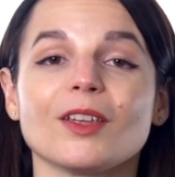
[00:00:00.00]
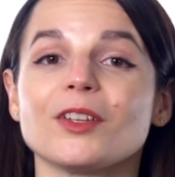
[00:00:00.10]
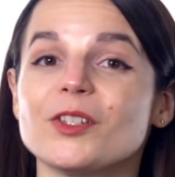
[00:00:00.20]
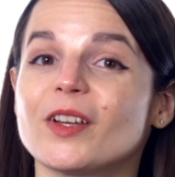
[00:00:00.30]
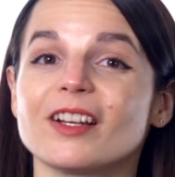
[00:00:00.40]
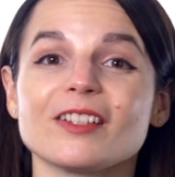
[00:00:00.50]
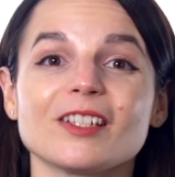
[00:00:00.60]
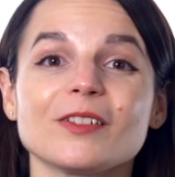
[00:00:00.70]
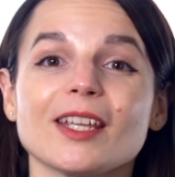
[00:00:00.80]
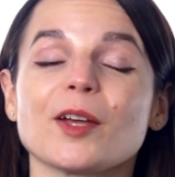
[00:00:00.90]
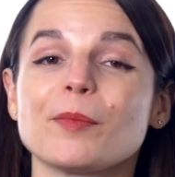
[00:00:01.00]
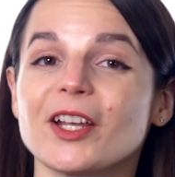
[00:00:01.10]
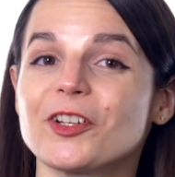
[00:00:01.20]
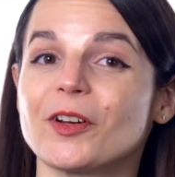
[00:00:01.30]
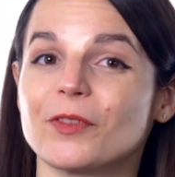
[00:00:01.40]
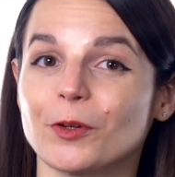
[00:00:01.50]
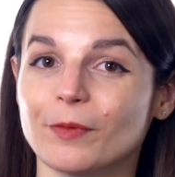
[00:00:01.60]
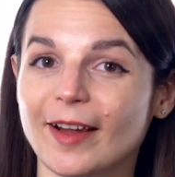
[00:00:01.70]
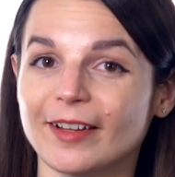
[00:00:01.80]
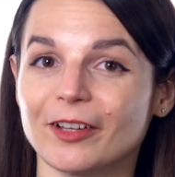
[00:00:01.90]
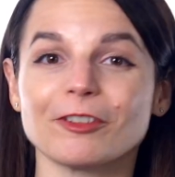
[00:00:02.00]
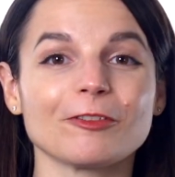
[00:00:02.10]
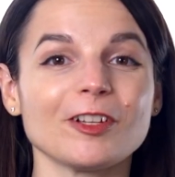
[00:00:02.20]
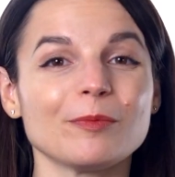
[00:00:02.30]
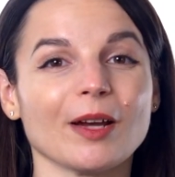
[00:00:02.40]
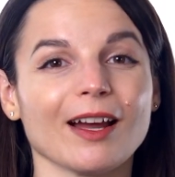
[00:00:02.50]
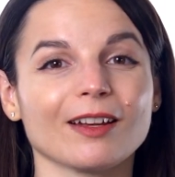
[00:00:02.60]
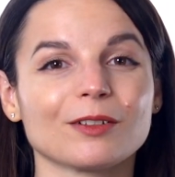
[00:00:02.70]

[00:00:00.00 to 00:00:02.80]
You can also take a picture of your writing for feedback.